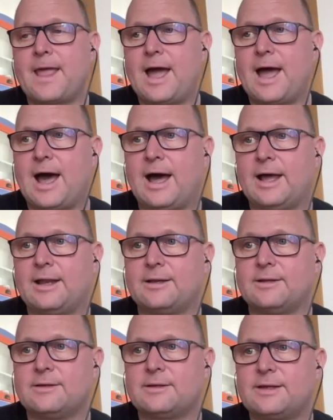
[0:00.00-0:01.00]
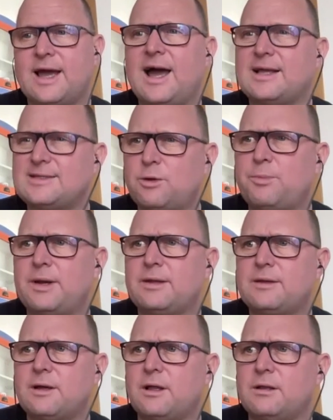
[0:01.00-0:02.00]
And yeah, it's open
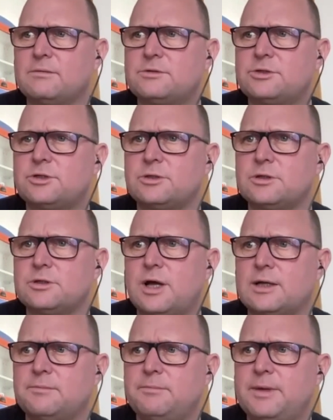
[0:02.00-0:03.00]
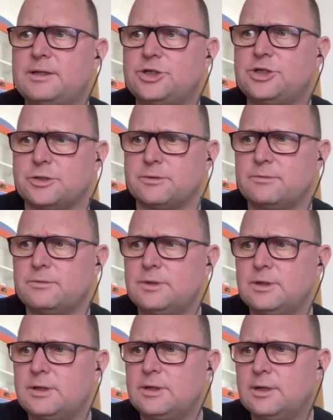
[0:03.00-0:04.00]
until mid-June.
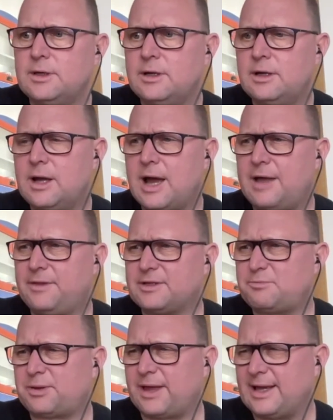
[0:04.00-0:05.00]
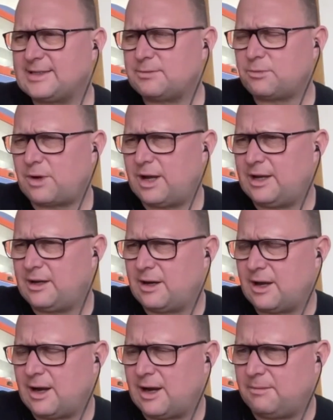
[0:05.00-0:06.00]
And this place in
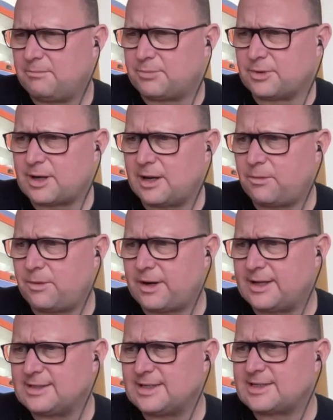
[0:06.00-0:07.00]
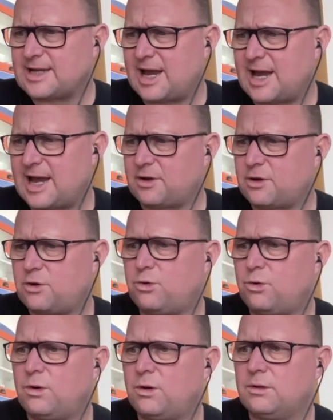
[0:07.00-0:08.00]
Brooklyn, where it is, it's kind of a
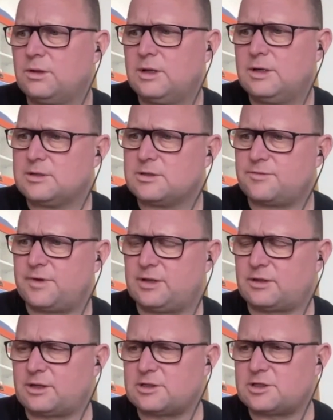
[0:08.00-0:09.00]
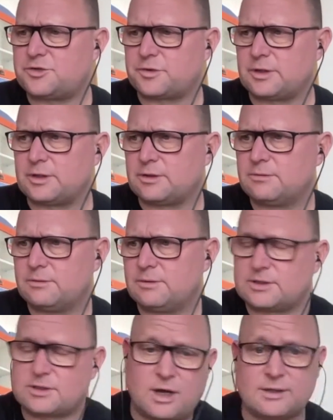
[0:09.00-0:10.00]
cool sort of industrial.
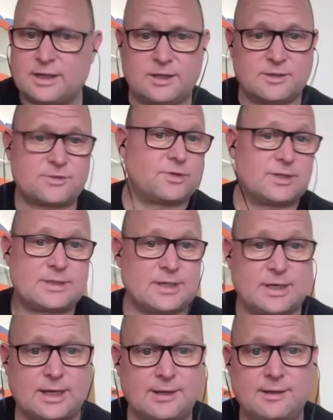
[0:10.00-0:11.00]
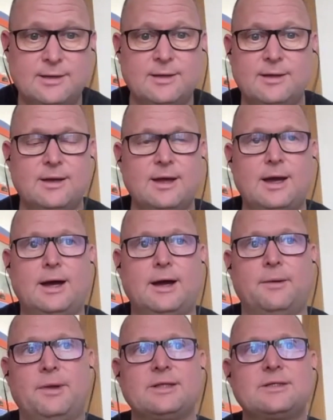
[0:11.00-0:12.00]
It's called Industry City,
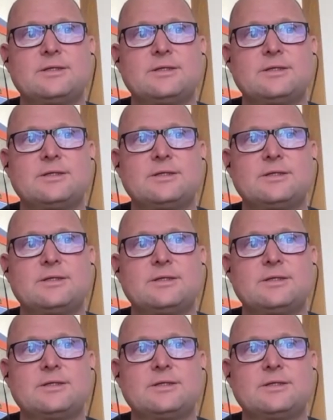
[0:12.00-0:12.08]
and